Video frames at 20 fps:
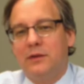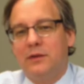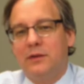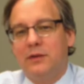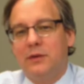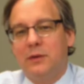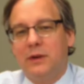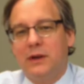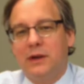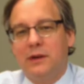
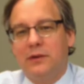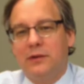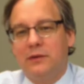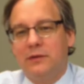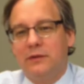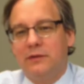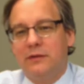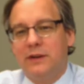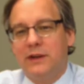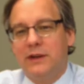doing a
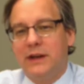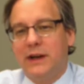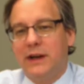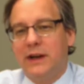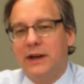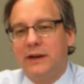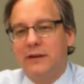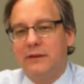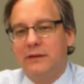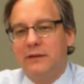gluten-free
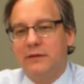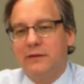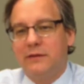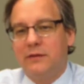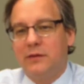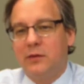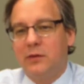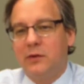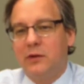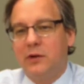diet
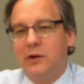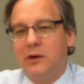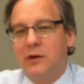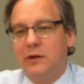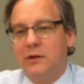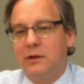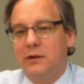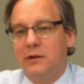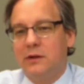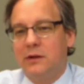for
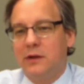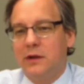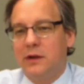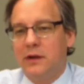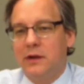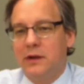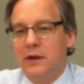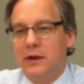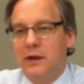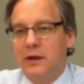
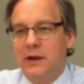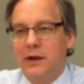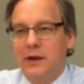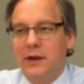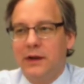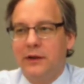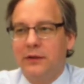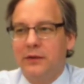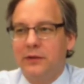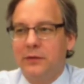
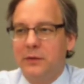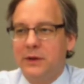health